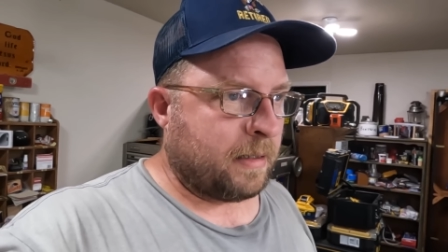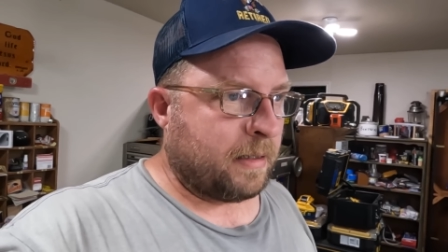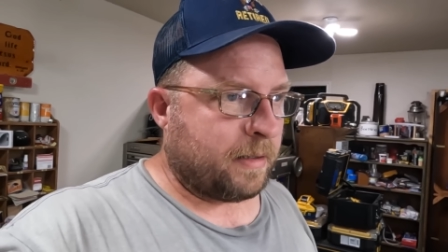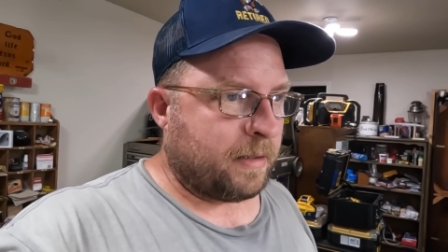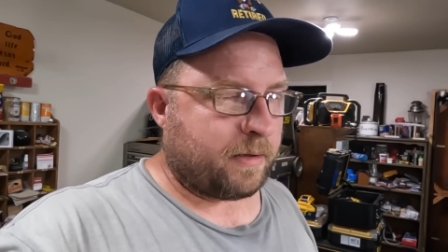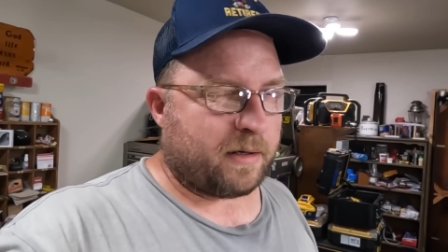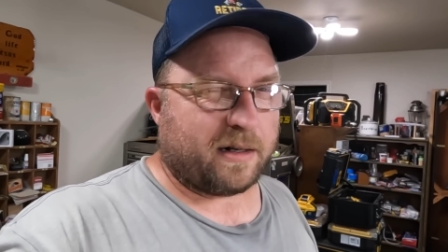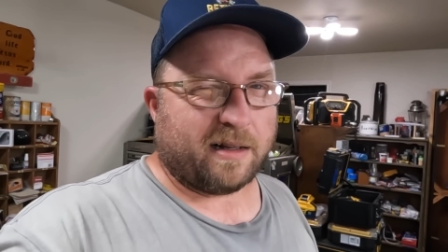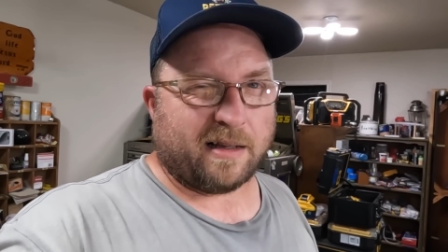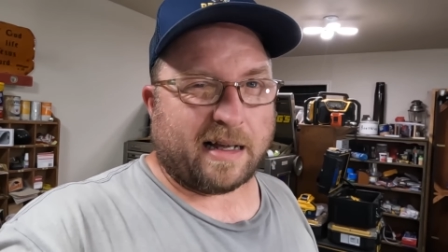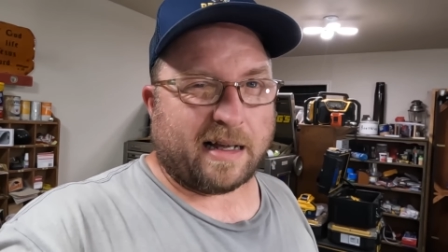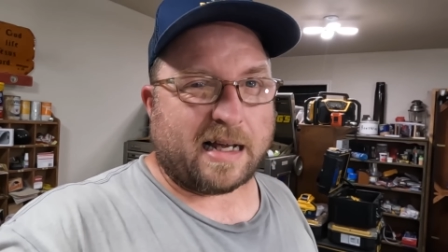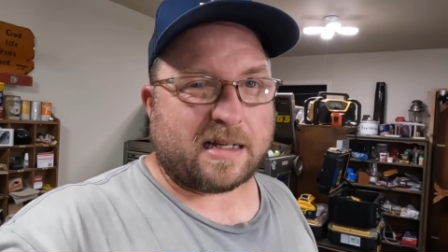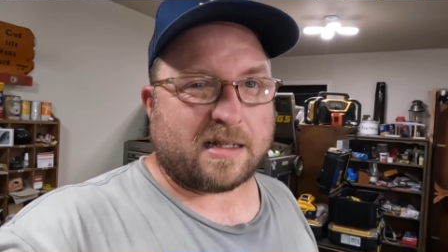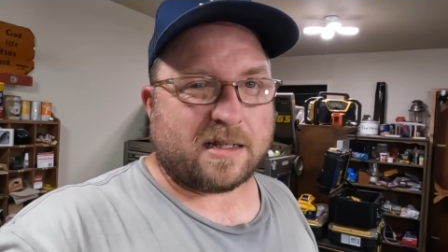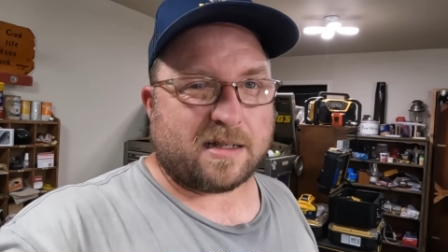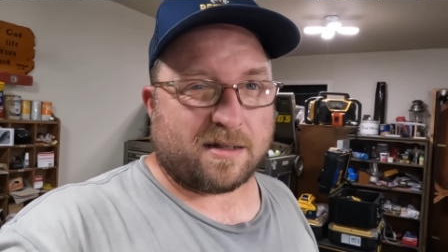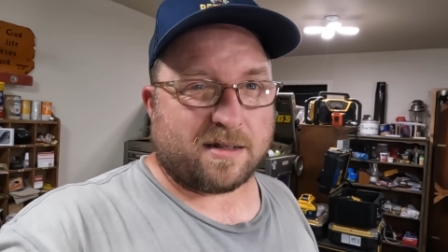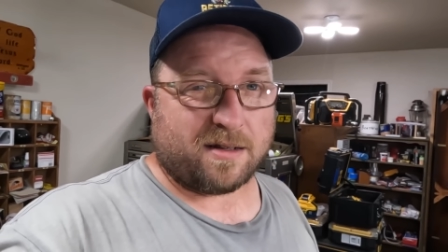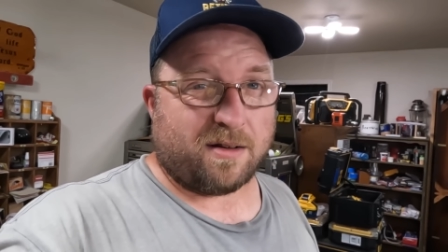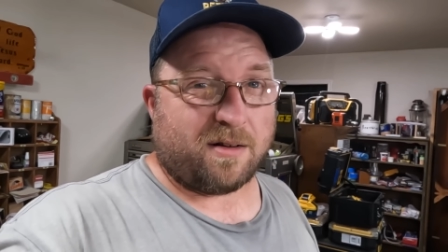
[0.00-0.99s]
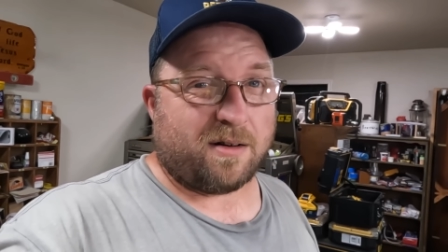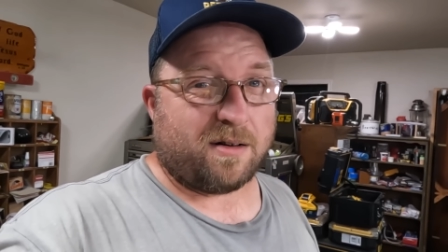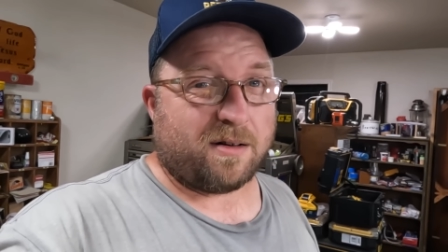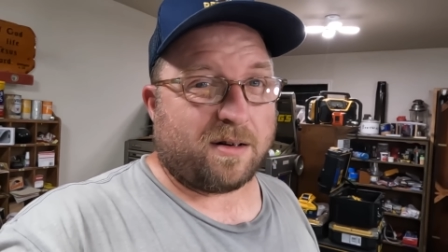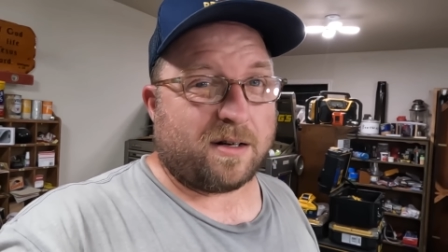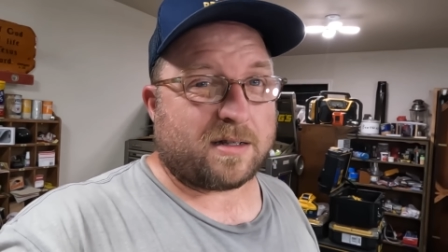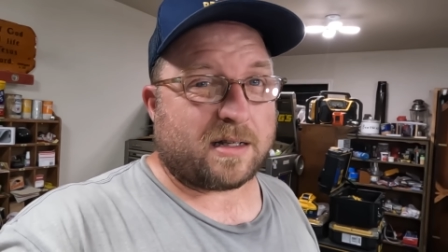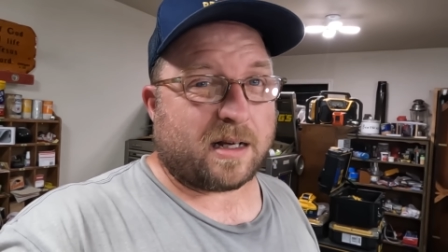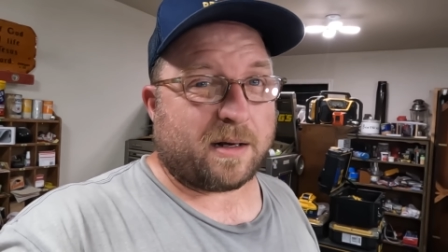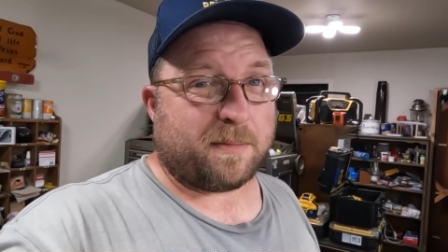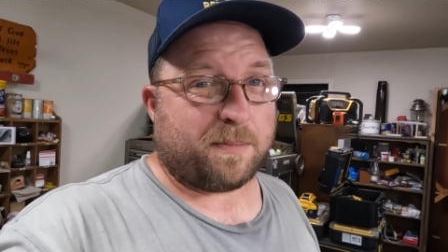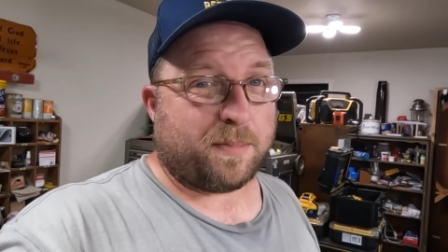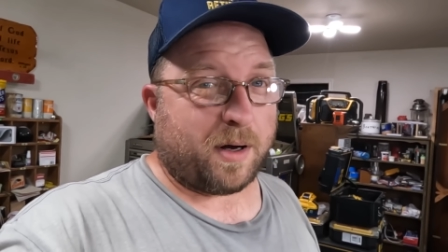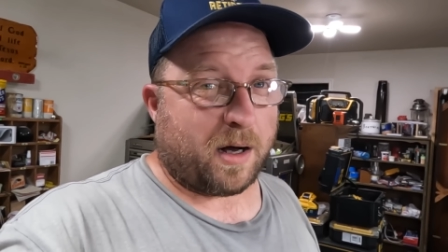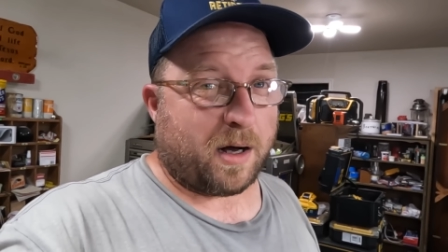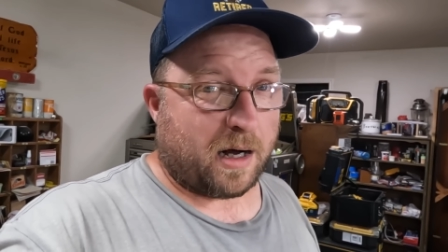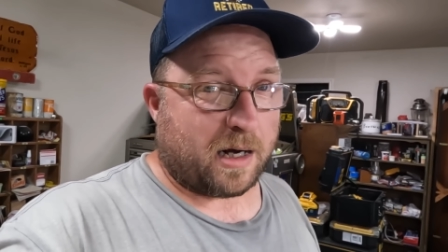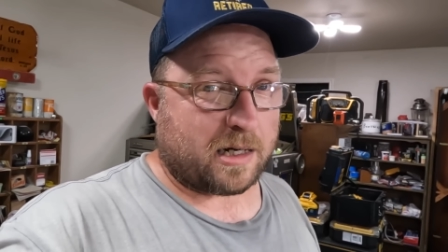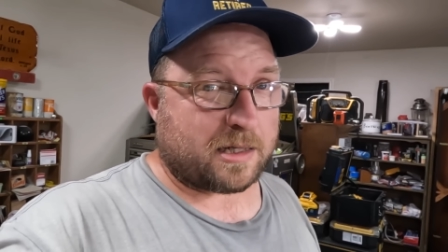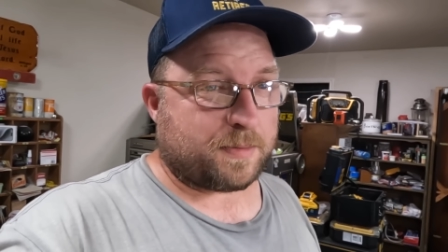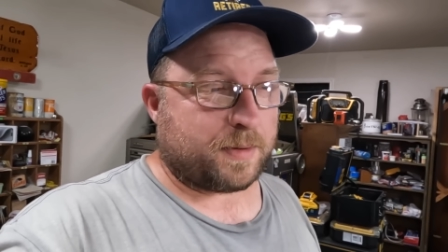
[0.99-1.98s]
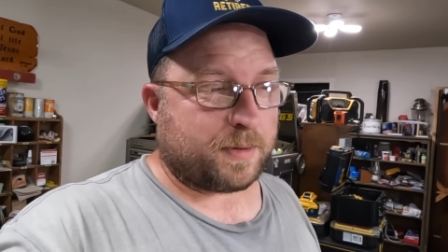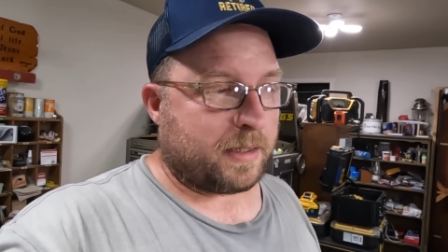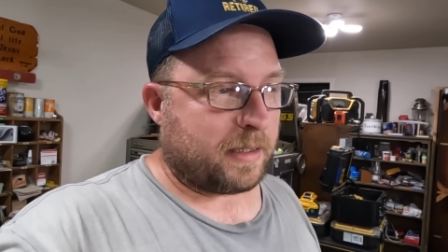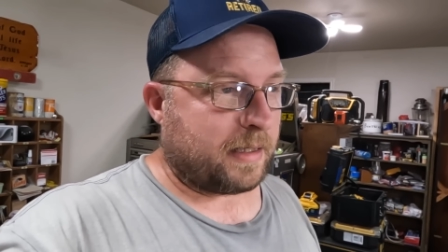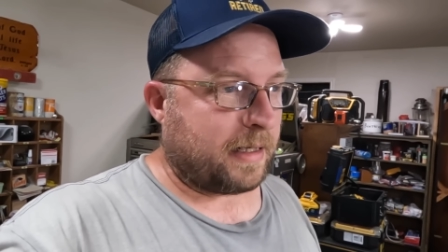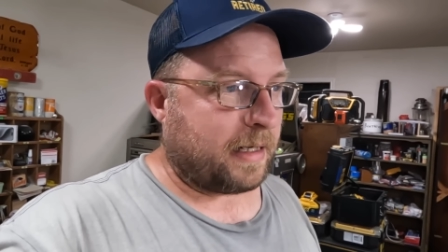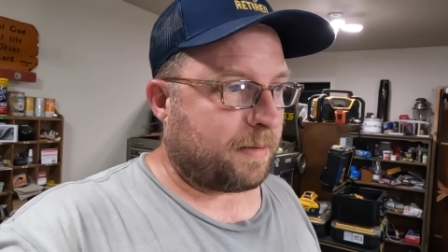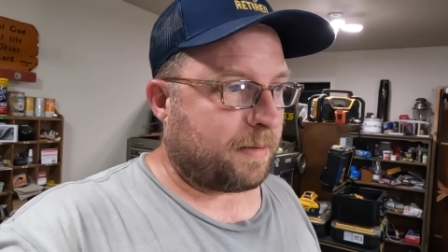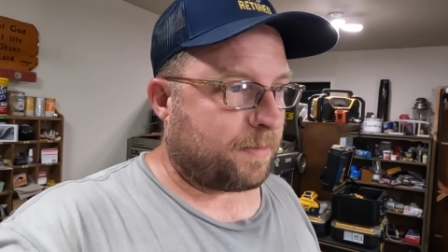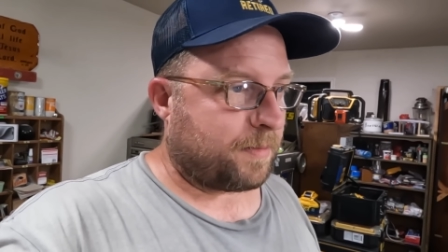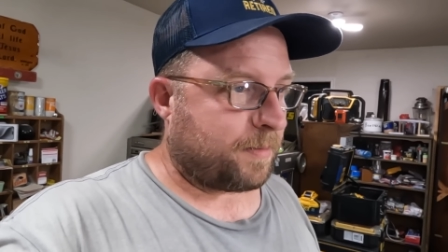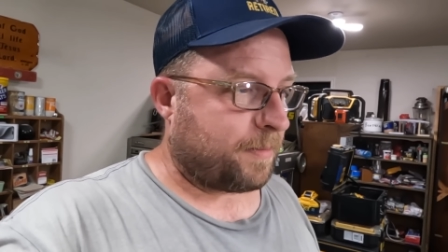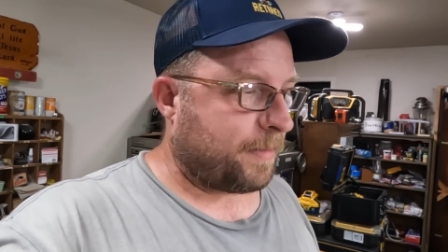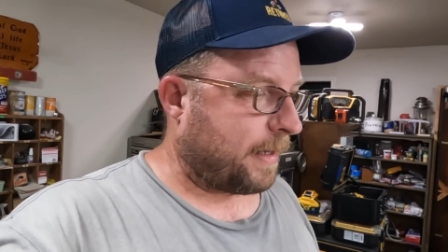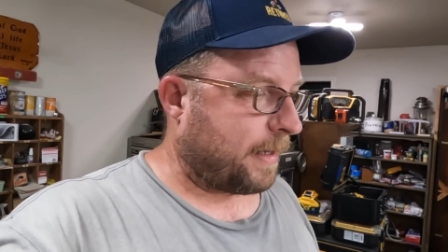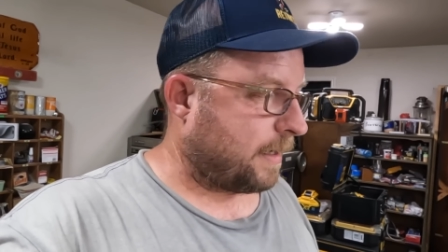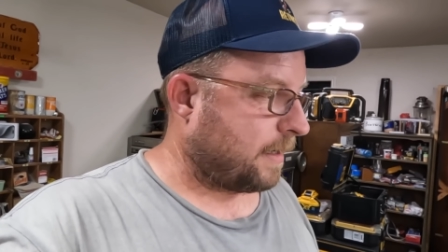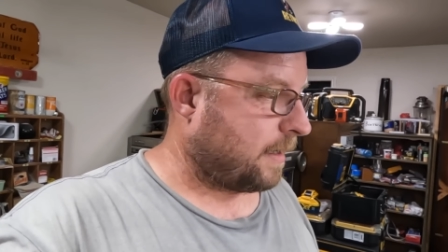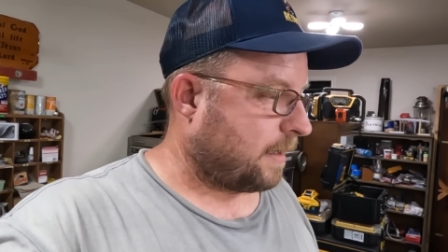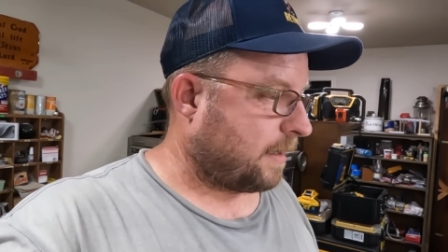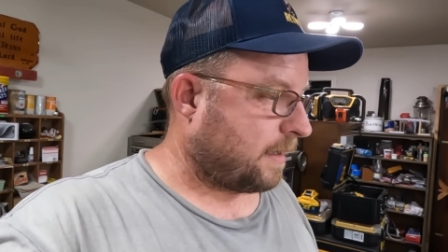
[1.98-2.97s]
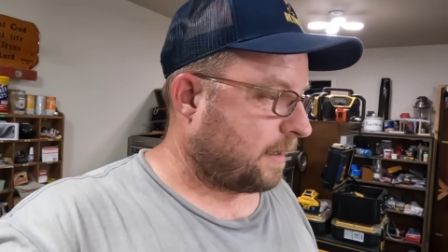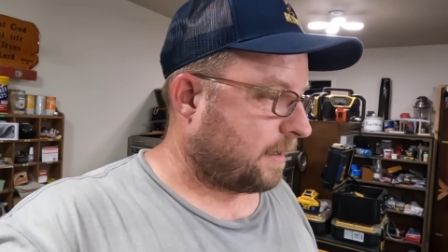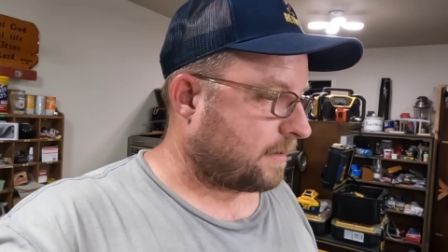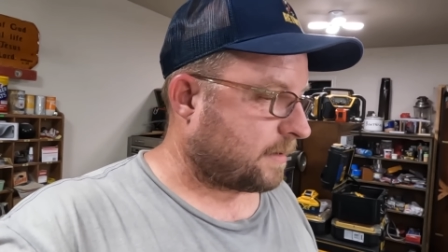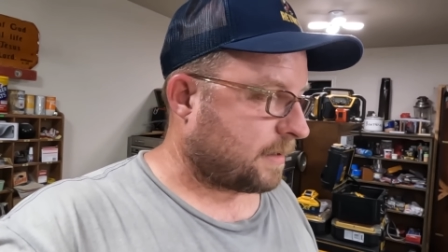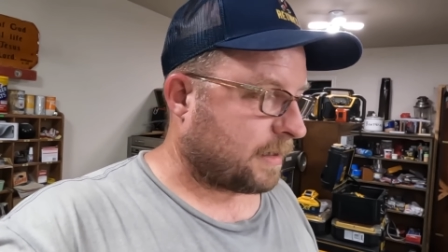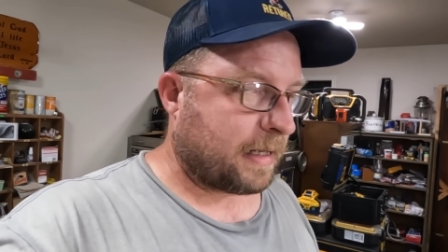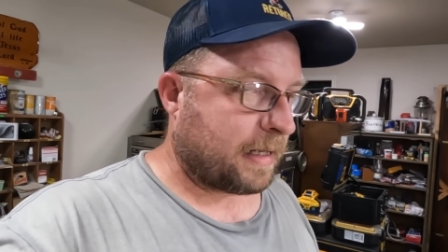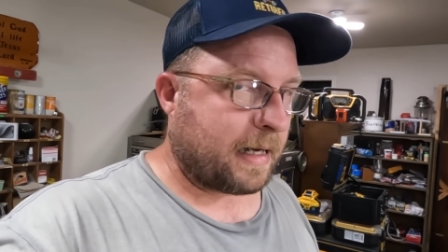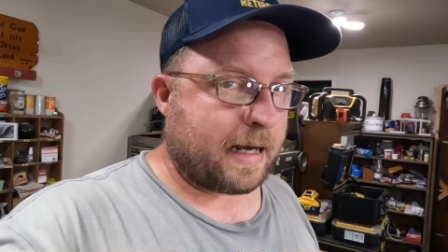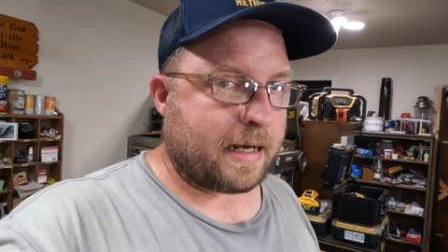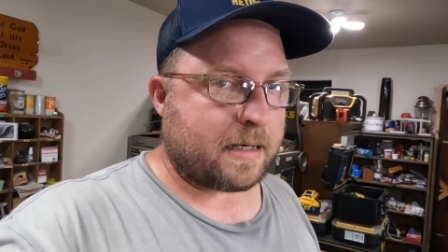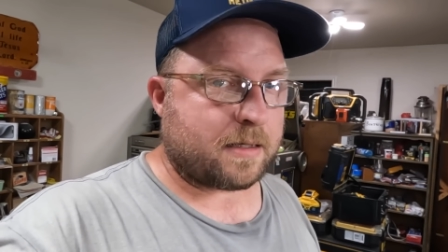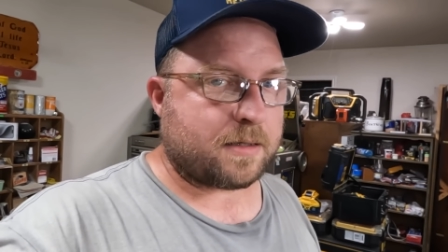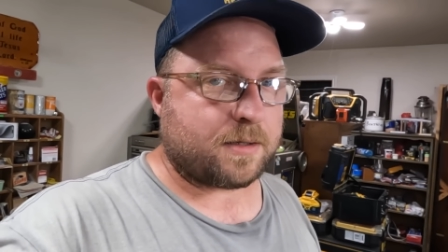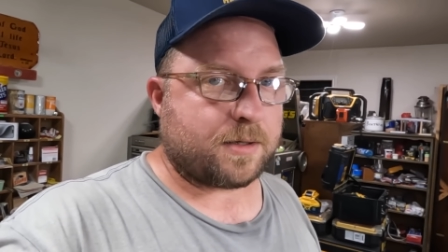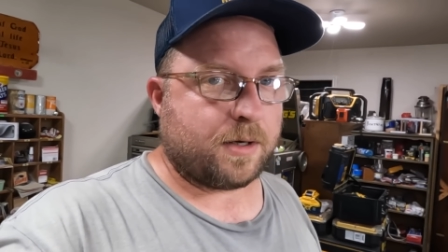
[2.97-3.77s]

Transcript: they're going to last as long as I possibly can get them to last.